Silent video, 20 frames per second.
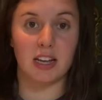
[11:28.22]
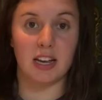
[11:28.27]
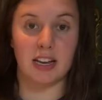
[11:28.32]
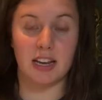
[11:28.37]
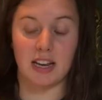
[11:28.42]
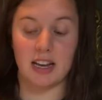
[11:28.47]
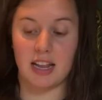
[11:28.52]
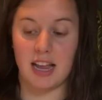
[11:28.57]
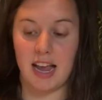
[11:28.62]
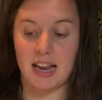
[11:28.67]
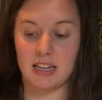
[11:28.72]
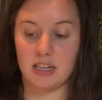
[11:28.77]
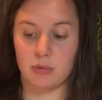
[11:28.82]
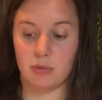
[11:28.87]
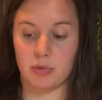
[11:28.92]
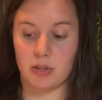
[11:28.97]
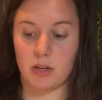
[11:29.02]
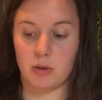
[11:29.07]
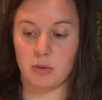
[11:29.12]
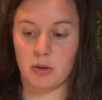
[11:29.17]
and then it ended
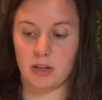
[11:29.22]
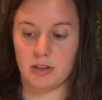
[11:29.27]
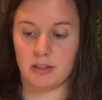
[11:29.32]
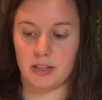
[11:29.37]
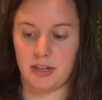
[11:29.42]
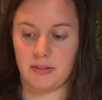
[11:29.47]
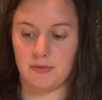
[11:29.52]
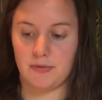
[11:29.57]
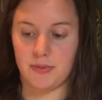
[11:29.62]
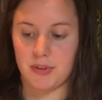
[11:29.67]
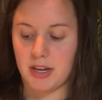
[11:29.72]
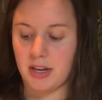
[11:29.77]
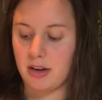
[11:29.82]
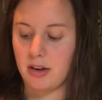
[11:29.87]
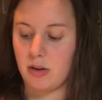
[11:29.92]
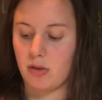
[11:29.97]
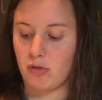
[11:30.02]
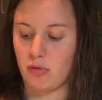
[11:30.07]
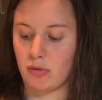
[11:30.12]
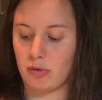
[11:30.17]
pretty quickly.
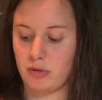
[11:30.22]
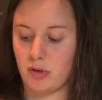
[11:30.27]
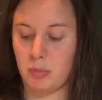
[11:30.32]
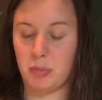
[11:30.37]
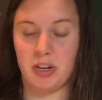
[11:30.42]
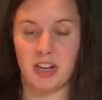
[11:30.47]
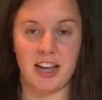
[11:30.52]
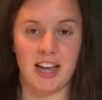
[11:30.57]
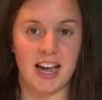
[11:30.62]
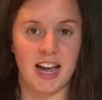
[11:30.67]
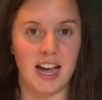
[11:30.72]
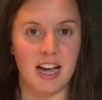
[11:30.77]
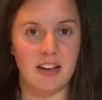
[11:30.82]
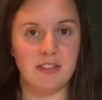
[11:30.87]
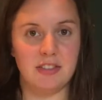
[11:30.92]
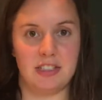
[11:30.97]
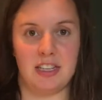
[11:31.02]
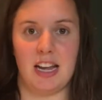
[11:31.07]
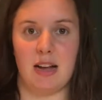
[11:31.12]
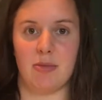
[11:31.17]
When we put half
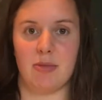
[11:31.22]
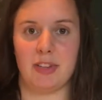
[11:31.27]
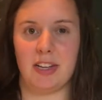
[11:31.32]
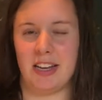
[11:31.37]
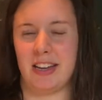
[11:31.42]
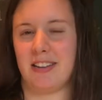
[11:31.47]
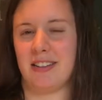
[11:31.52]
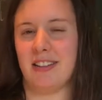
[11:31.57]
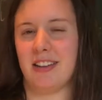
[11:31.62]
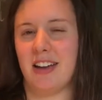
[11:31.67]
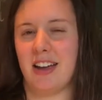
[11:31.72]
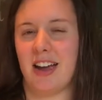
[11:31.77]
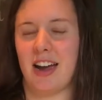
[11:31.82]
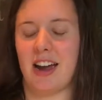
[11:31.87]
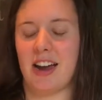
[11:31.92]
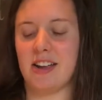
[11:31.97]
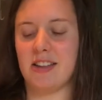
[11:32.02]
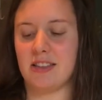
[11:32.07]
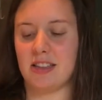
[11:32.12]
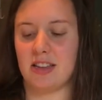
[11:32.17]
a tablet in,
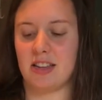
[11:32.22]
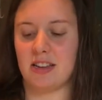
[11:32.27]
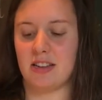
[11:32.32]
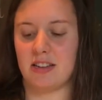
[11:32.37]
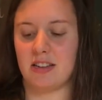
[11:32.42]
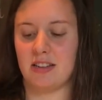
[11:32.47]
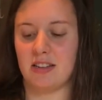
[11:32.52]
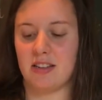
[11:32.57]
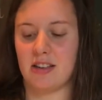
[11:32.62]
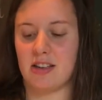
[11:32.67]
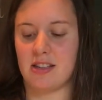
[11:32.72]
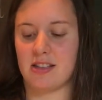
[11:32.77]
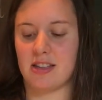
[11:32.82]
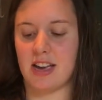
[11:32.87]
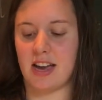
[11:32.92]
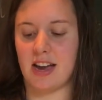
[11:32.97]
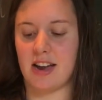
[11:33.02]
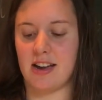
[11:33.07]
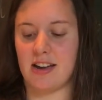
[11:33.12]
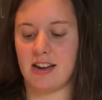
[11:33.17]
I think
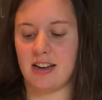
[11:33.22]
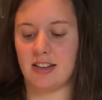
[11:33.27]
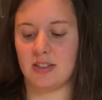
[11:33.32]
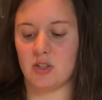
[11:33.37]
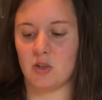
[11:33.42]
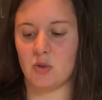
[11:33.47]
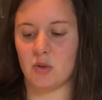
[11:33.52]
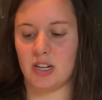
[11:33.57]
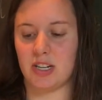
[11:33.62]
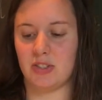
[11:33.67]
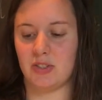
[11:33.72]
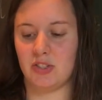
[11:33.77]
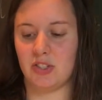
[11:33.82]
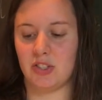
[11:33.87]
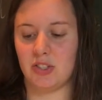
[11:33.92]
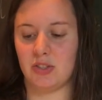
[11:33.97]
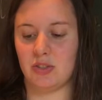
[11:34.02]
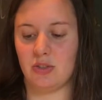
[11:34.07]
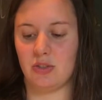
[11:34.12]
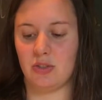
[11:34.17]
that it's going
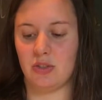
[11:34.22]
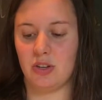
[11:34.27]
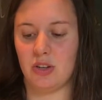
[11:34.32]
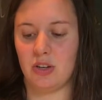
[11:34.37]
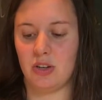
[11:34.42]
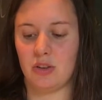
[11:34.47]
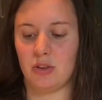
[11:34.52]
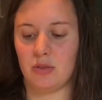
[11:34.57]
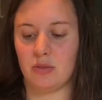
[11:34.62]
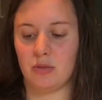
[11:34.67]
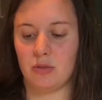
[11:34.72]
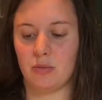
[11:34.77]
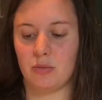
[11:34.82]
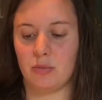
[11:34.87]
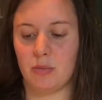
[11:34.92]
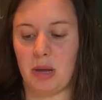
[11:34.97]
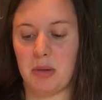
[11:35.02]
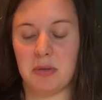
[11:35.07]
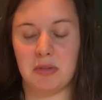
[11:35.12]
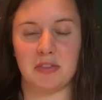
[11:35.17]
to
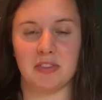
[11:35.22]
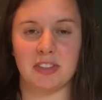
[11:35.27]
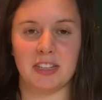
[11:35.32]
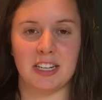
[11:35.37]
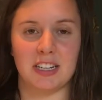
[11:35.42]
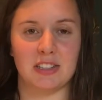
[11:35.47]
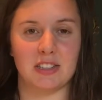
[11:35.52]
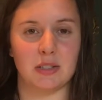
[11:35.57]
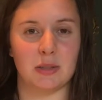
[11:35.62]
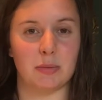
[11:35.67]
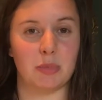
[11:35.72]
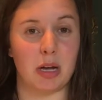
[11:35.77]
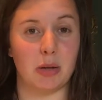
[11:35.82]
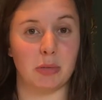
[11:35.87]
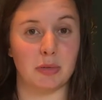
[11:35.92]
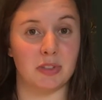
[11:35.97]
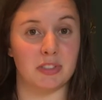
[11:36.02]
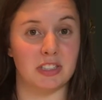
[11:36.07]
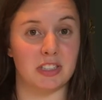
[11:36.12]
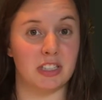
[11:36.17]
maybe release
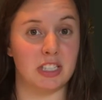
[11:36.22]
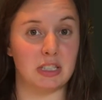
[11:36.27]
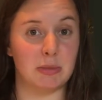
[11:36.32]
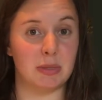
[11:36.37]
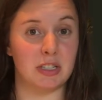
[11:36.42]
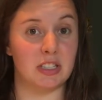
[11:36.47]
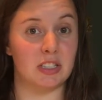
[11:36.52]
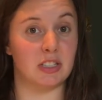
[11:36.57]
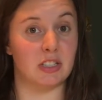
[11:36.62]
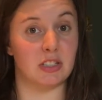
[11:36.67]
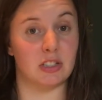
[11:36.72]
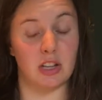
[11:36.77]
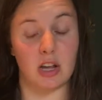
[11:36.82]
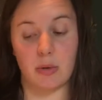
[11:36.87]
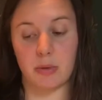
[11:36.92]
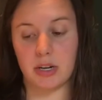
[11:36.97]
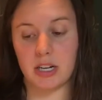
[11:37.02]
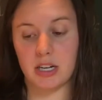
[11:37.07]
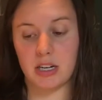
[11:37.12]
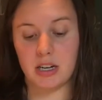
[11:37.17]
bubbles a little bit
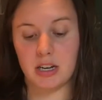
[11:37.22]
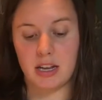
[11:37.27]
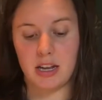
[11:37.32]
slower,